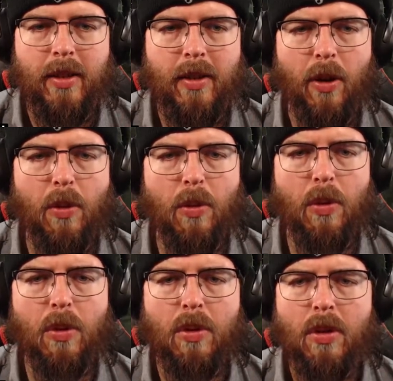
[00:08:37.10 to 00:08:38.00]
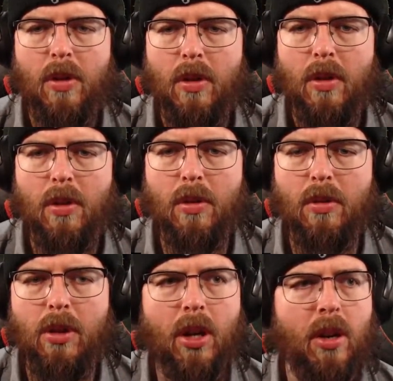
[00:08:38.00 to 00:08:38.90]
Oh, oh, oh
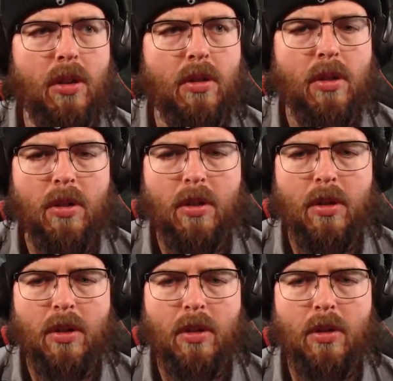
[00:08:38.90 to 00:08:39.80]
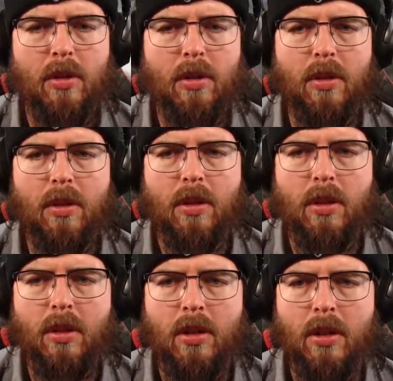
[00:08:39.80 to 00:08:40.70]
no. Oh.
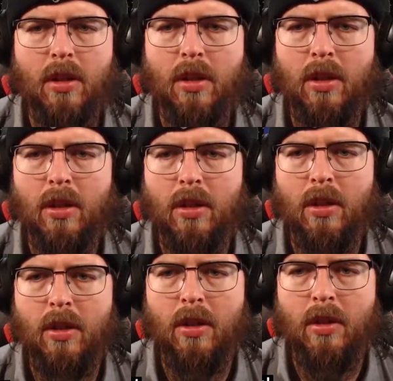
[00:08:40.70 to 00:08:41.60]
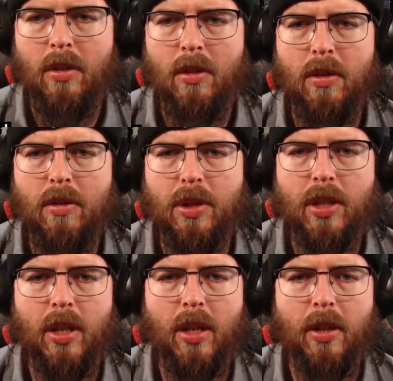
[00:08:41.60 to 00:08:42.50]
Oh,
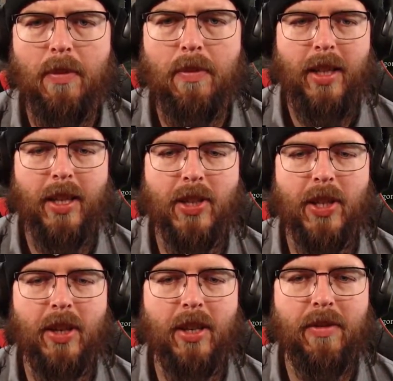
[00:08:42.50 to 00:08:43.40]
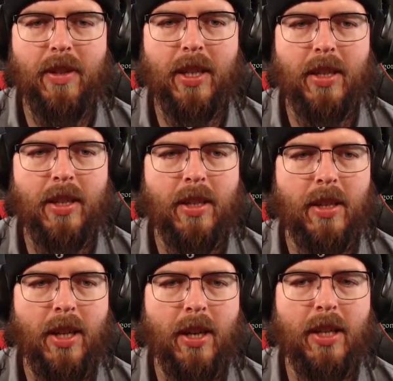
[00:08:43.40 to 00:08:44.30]
stop. Yeah, sorry, friend.
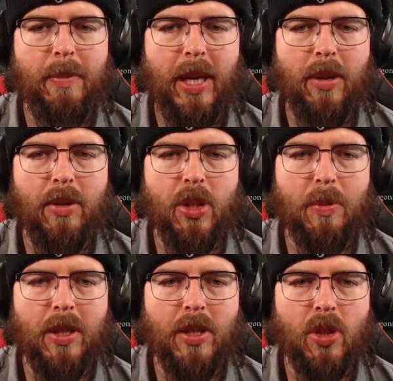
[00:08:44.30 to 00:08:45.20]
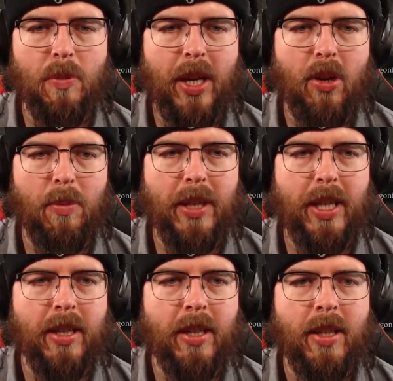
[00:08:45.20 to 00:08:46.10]
I only battled you because you battled
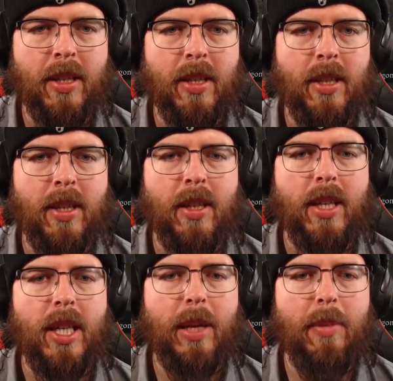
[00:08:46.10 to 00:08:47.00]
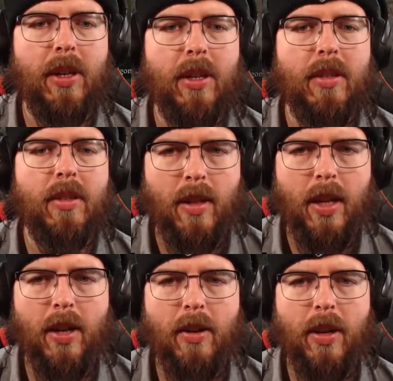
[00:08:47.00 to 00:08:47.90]
me. Come on.
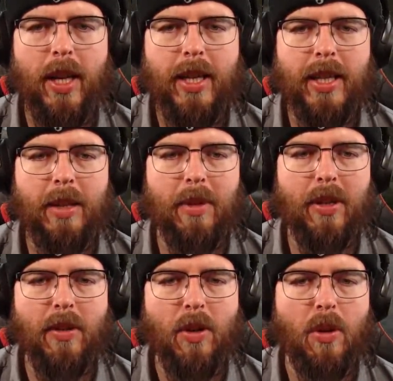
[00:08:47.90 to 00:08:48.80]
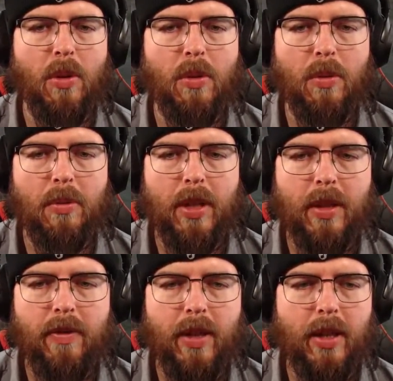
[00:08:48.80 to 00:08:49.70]
I don't like them at all. Oh, where the
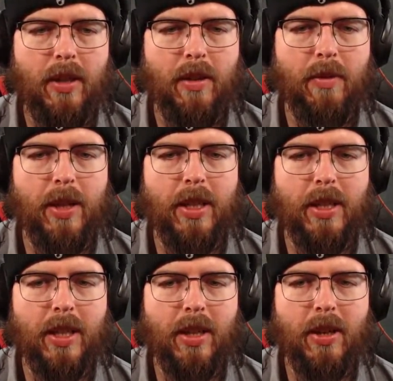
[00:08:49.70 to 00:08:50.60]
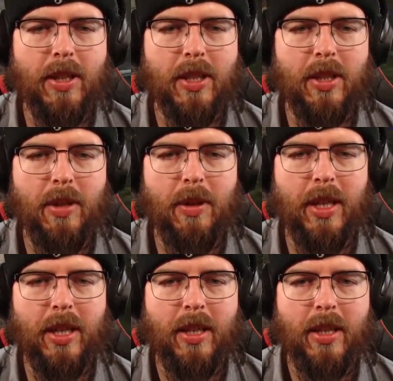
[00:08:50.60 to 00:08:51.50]
fuck? Where did it go? Oh, it's so quick.